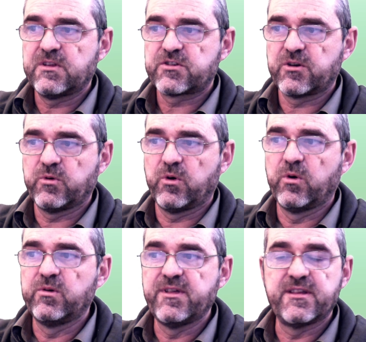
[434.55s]
So
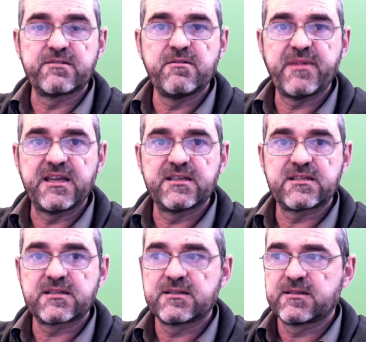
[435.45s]
only this
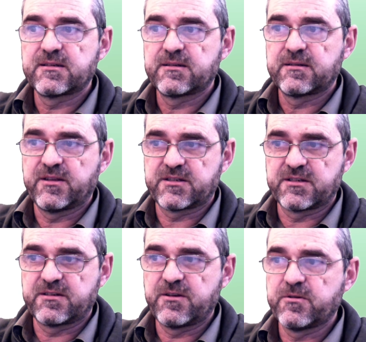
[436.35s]
remains. This
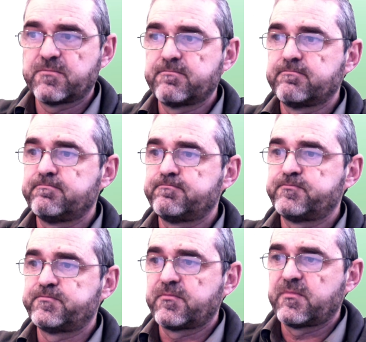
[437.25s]
is 0,
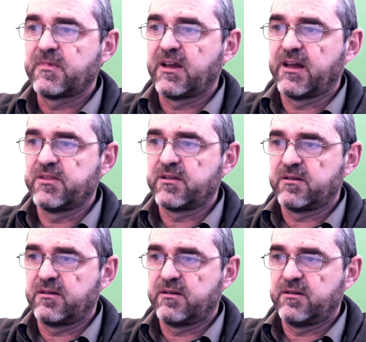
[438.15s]
and
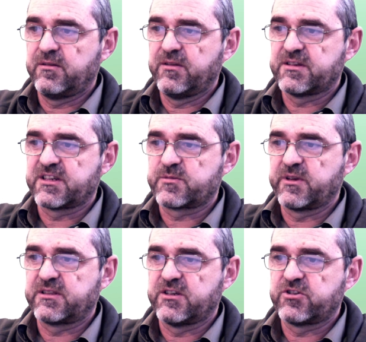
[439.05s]
this
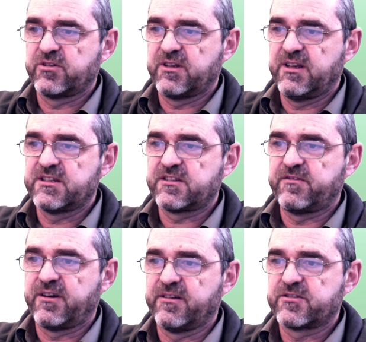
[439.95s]
expectation is the
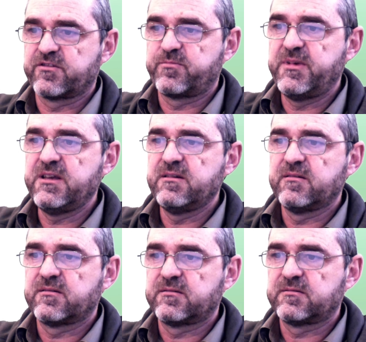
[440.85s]
variance of
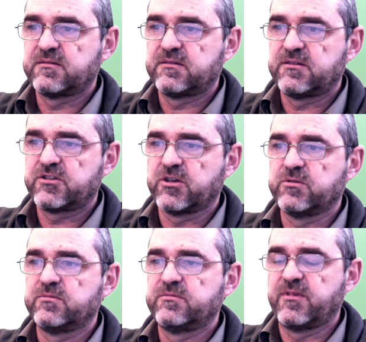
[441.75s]
B.
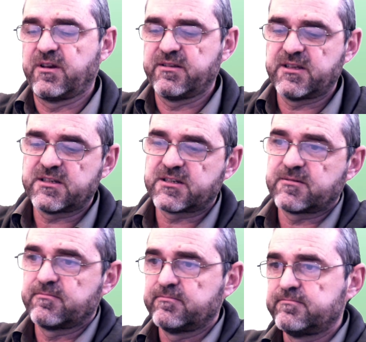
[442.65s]
So there it is.
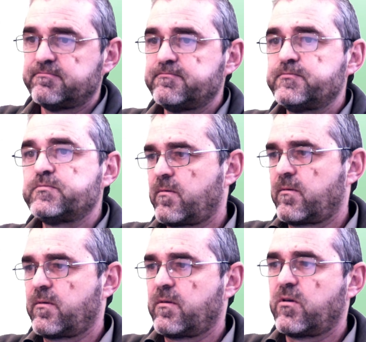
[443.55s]

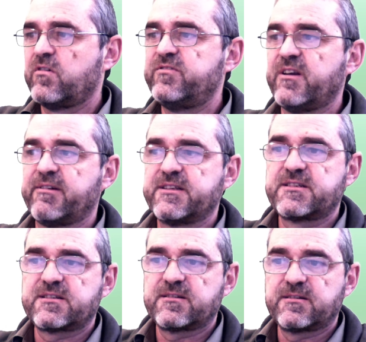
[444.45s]

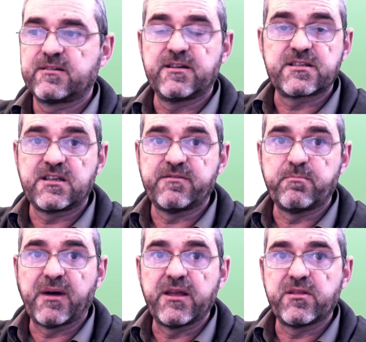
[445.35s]
Covariance is
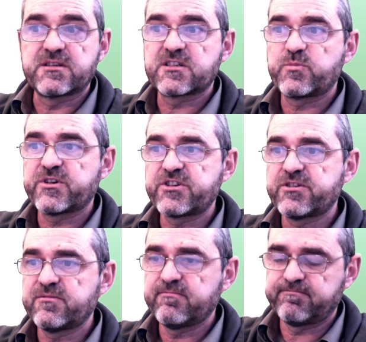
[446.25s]
given by this
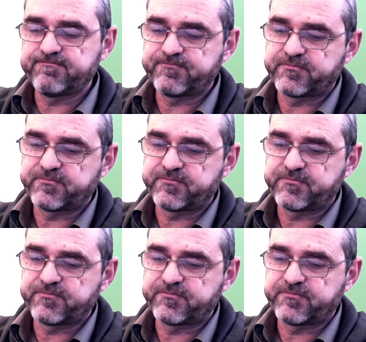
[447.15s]
expression.